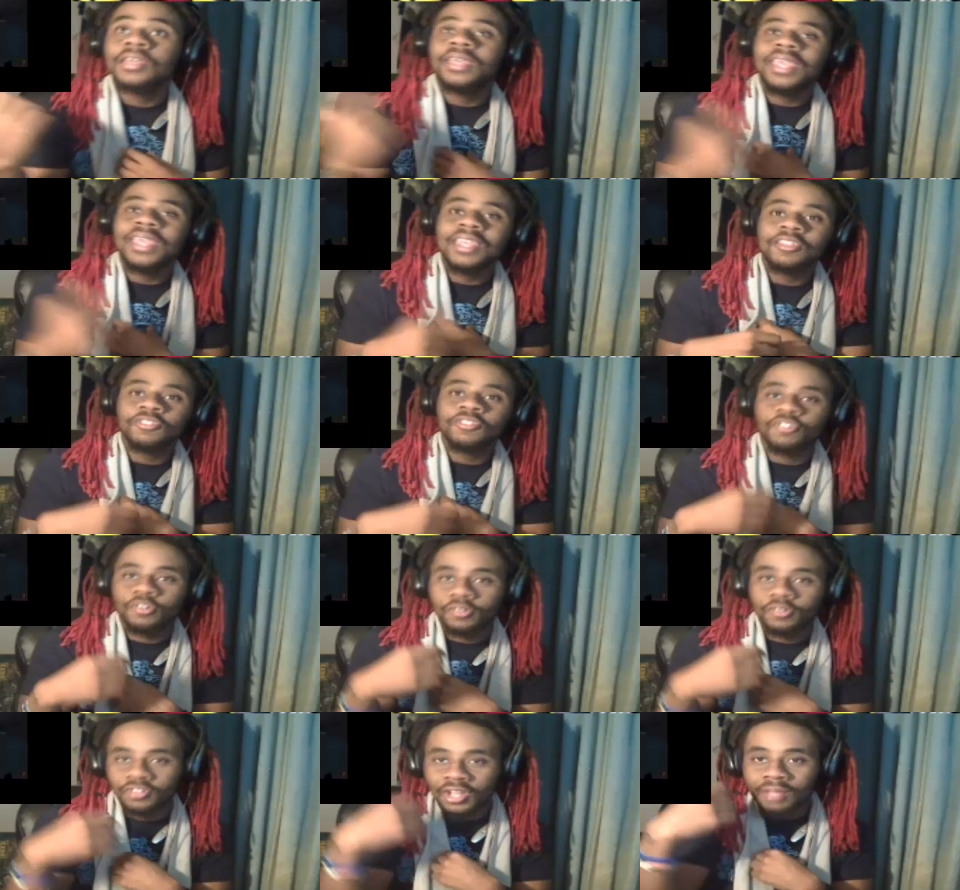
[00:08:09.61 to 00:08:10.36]
he
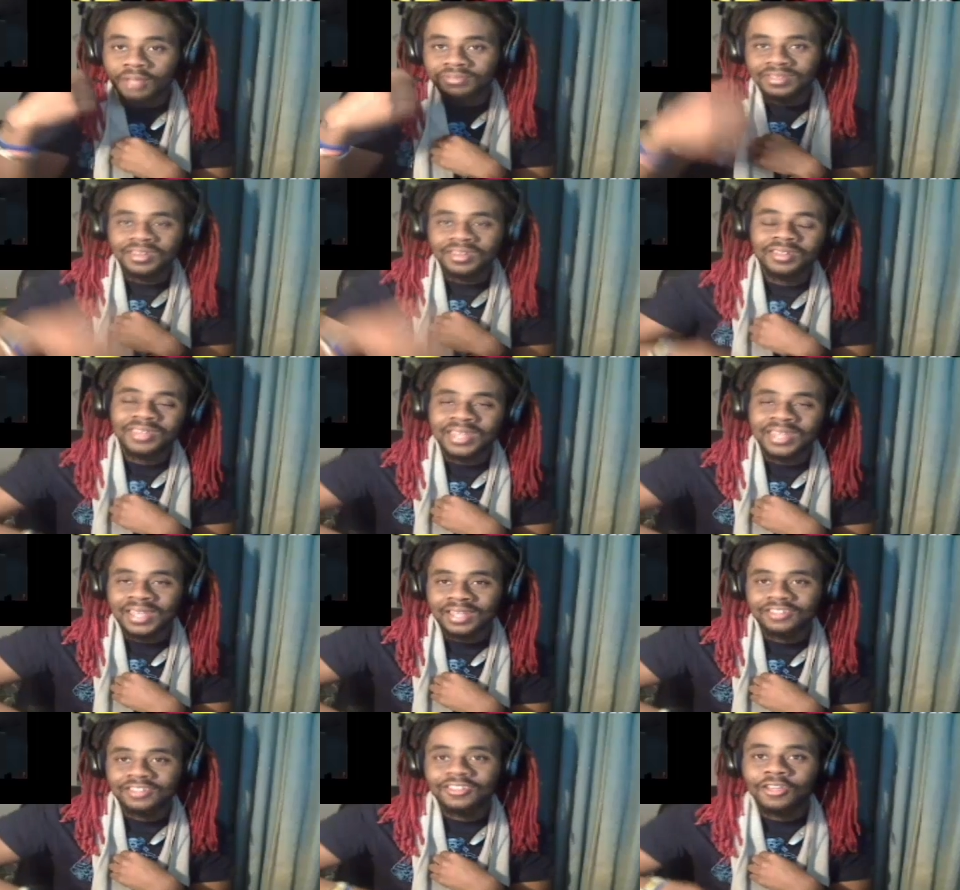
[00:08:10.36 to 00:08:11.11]
jumps in the
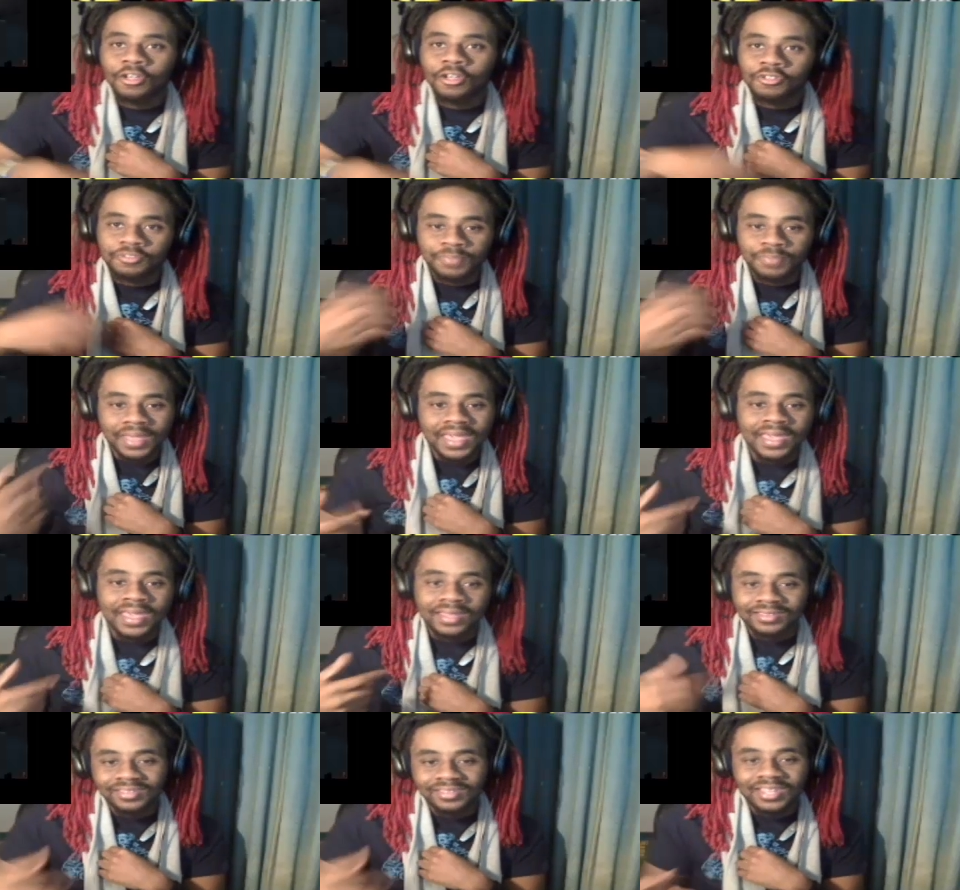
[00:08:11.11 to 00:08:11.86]
thing and tells
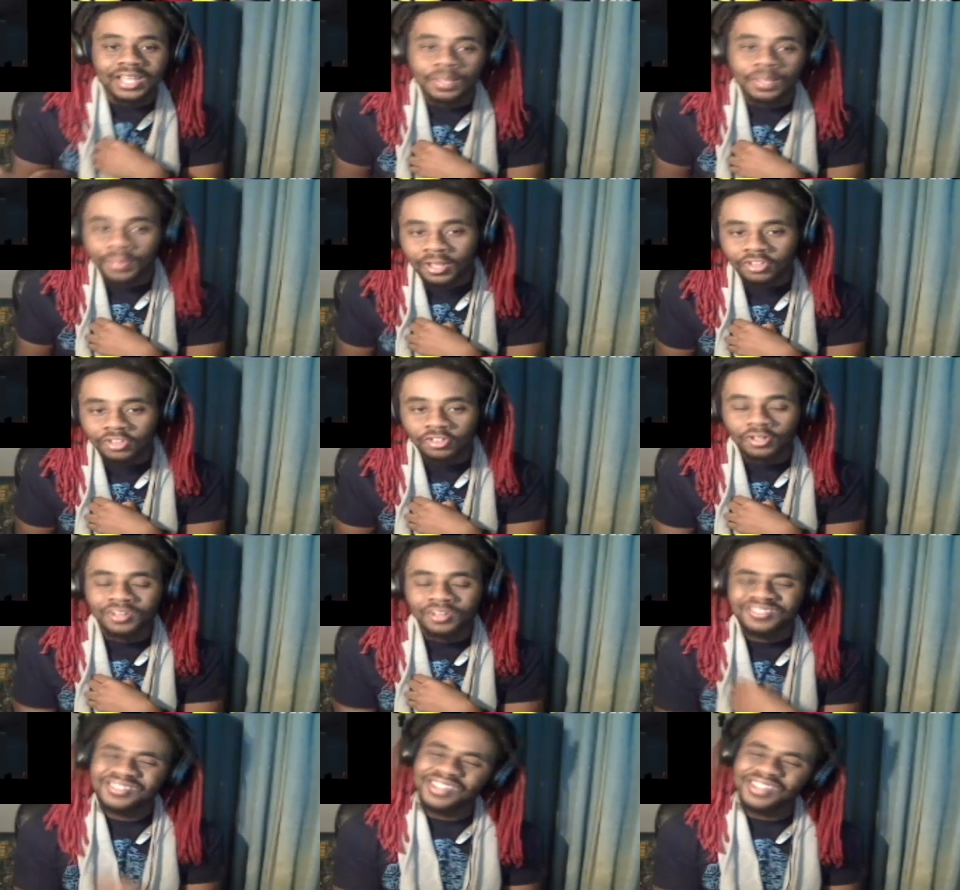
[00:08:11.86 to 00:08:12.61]
Bae to take a
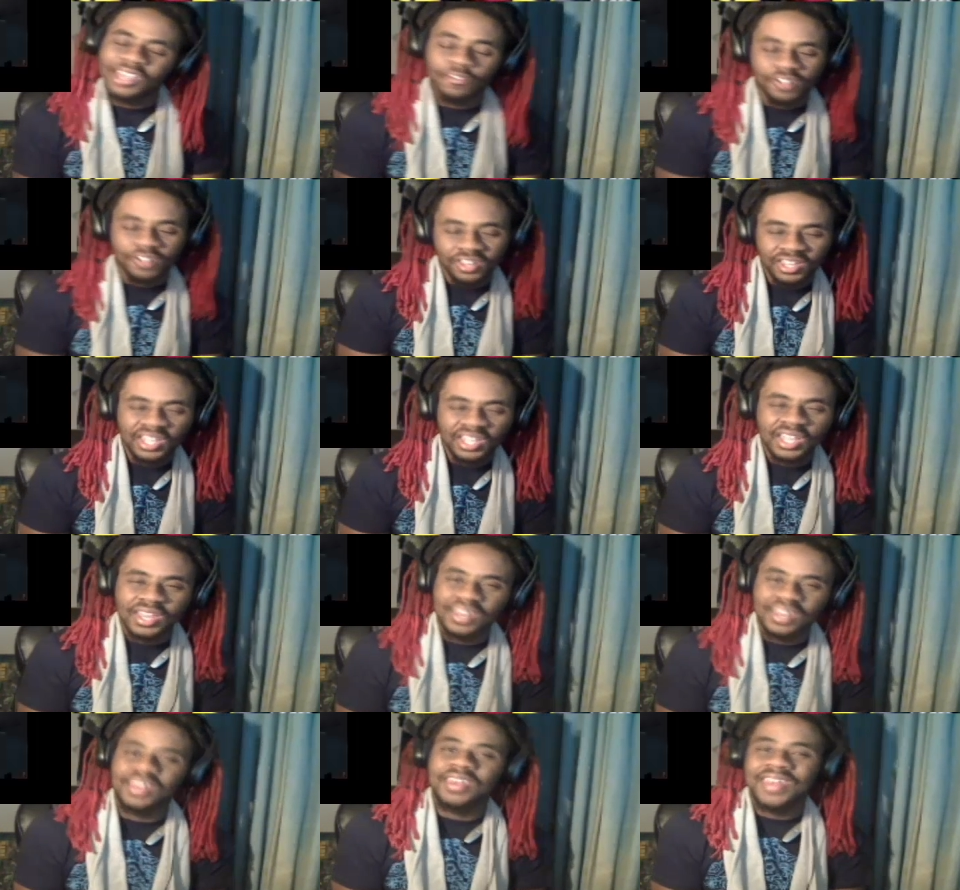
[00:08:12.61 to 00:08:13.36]
picture. She's like,
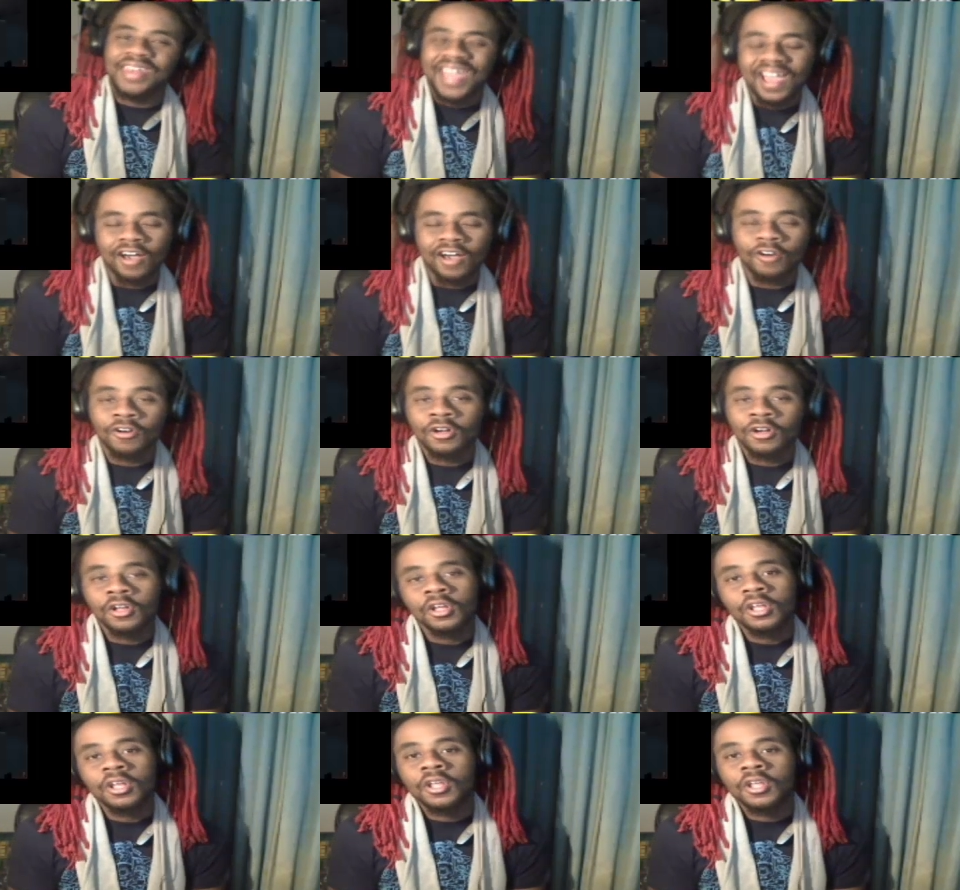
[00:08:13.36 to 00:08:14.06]
really? Now?